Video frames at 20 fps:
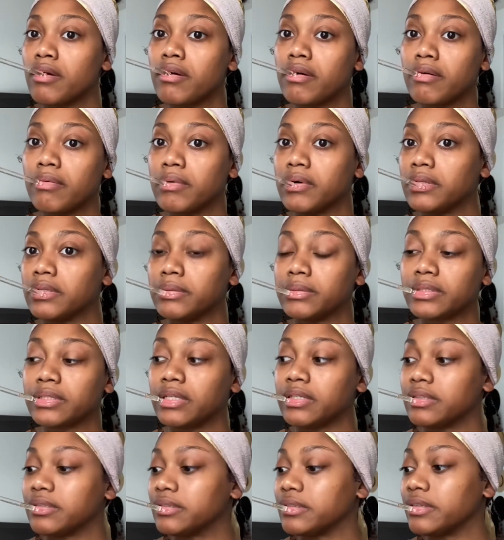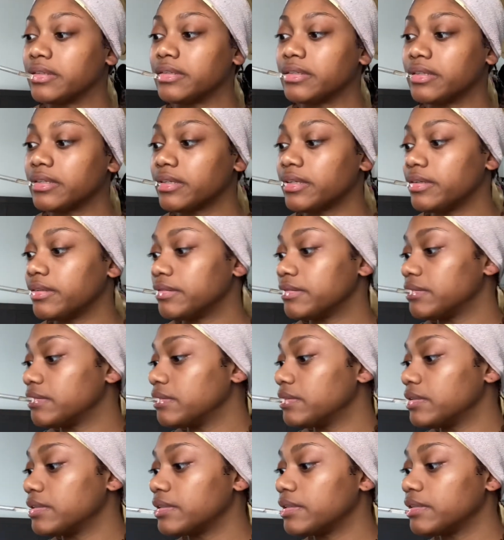my lips kind of dry and I can't,
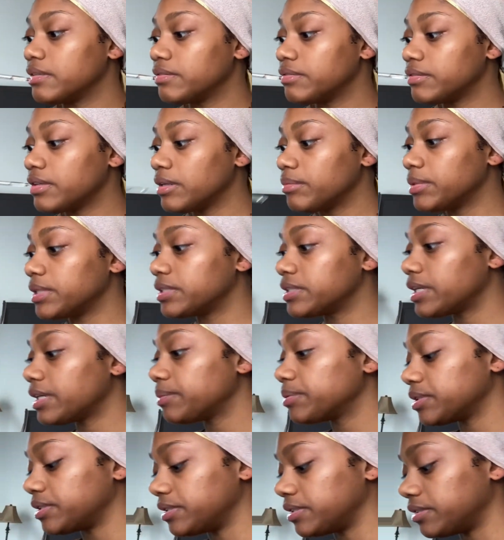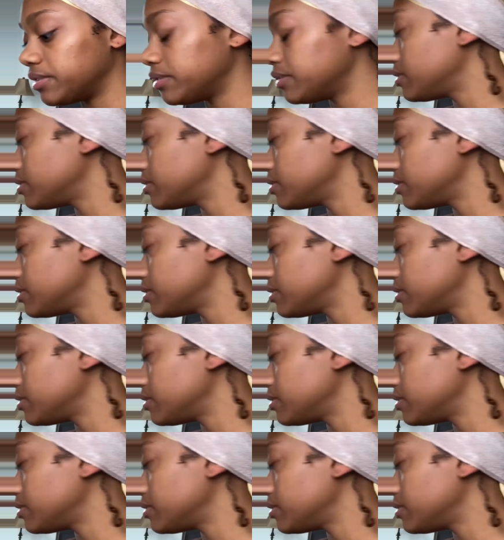I can't find my chapstick.